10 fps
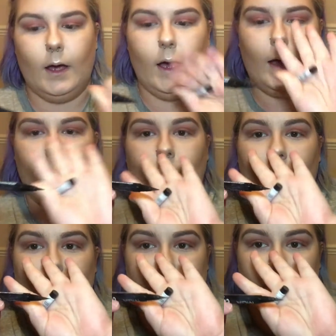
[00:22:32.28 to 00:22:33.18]
and
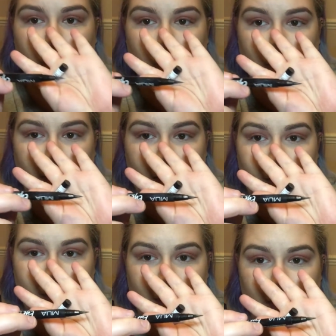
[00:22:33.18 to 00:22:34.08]
it's got like
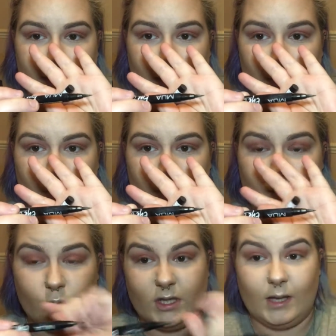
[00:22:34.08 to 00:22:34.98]
a felt tip,
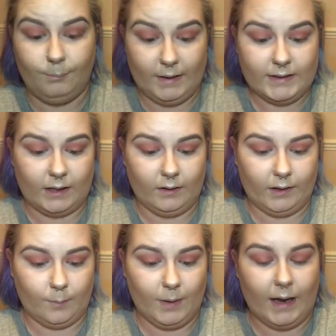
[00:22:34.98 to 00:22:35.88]
so it's basically
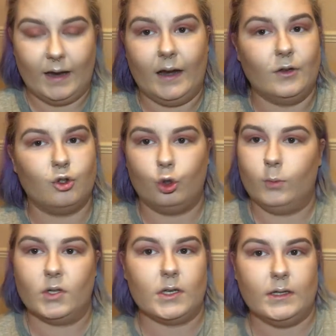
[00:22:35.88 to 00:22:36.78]
like a pen and it's so
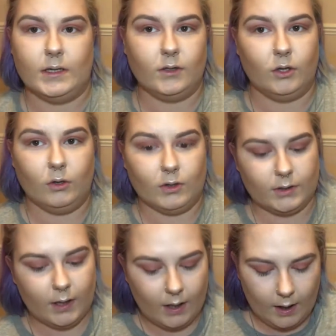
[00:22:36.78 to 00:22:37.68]
much easier to
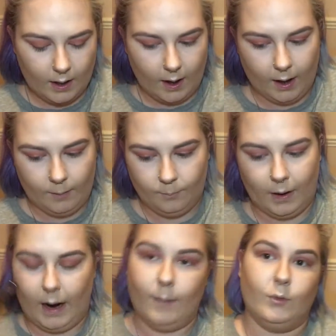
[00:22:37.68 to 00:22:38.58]
use.
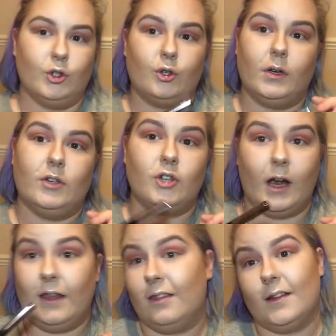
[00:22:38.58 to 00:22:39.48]
But I'm just going to
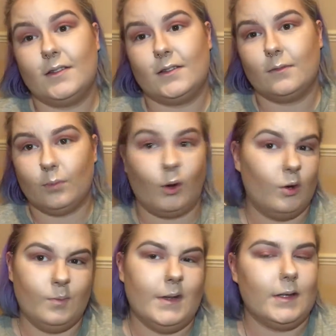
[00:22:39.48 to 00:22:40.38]
try this
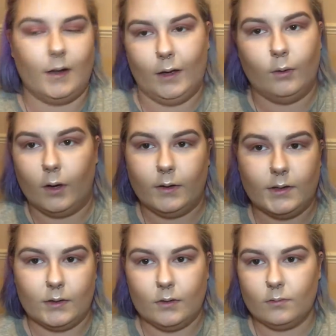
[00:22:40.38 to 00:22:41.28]
because basically I know how
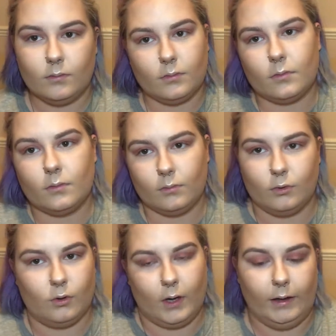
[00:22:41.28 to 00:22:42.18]
to
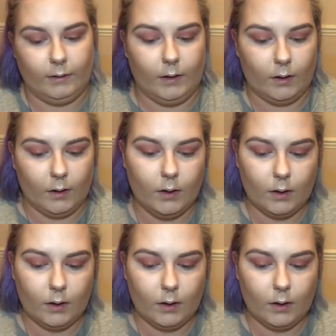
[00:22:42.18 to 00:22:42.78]
do eyeliner,